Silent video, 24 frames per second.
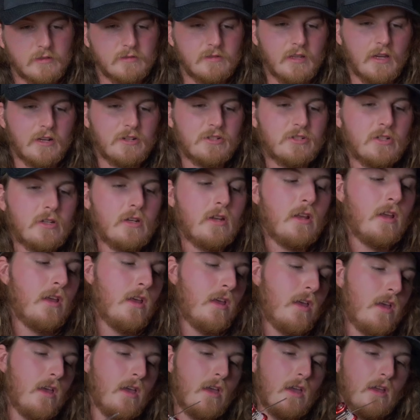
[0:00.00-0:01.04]
section,
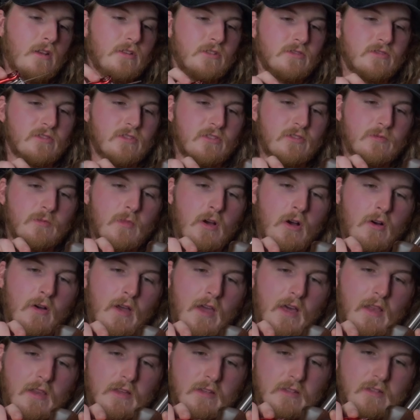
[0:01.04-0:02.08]
just a small
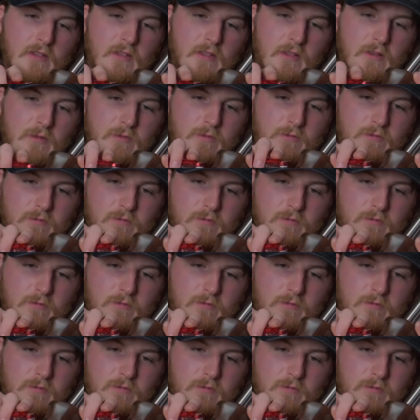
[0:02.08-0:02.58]
Allen key.